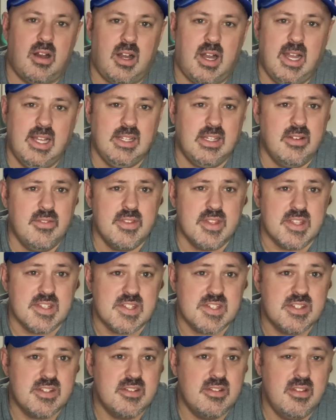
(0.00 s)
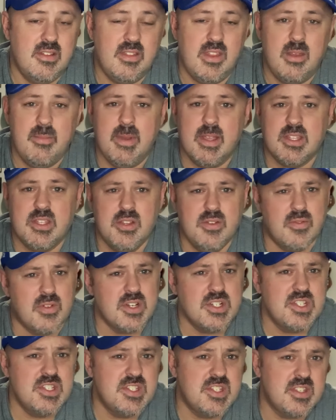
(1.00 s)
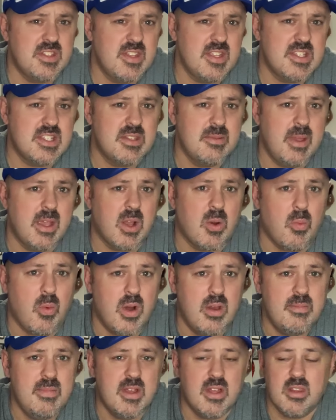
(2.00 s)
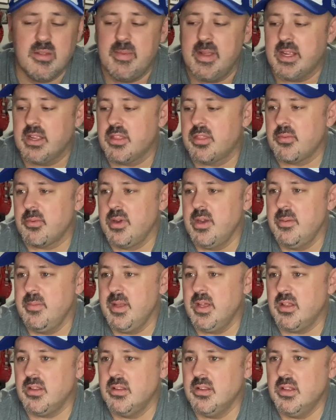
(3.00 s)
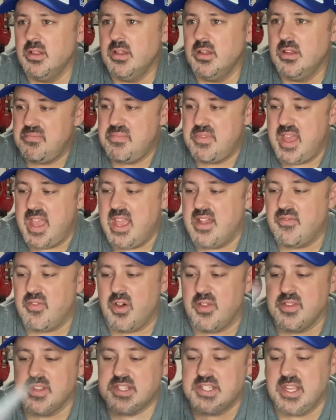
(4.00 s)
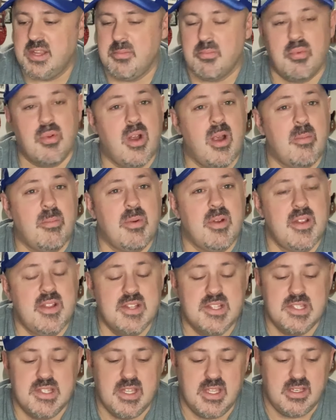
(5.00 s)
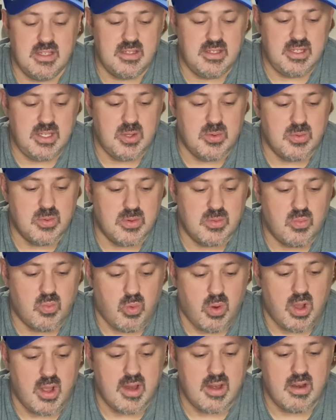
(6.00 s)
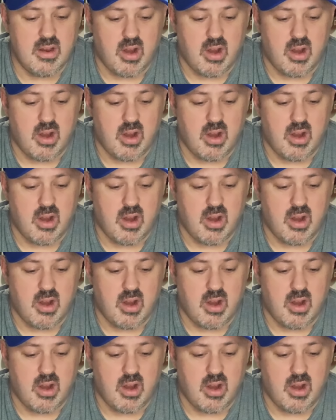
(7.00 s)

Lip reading: I love this. They make two versions of this. They make a 1 mil, they make a 3 mil. They have all the same properties that you would want.